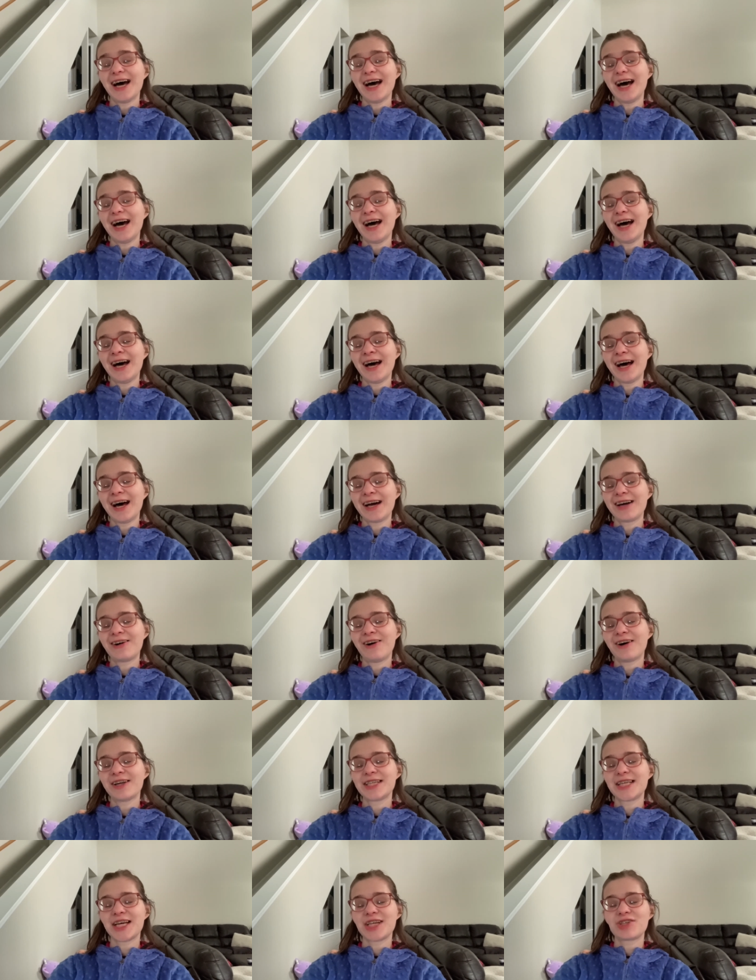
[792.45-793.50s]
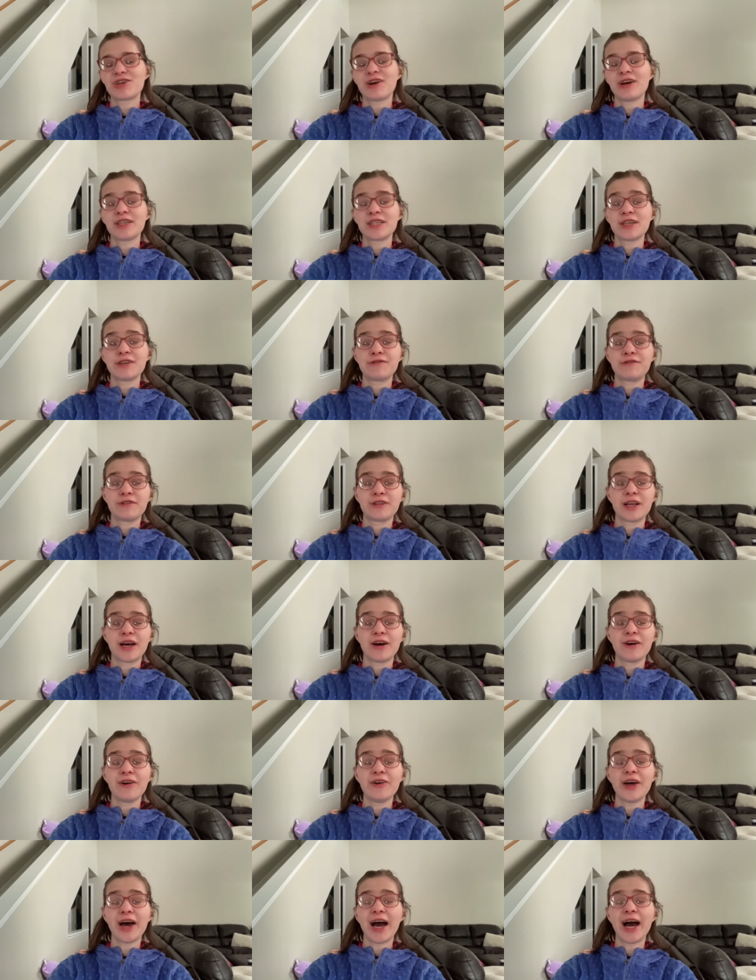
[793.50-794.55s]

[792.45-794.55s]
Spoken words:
called tetralogy Fallot.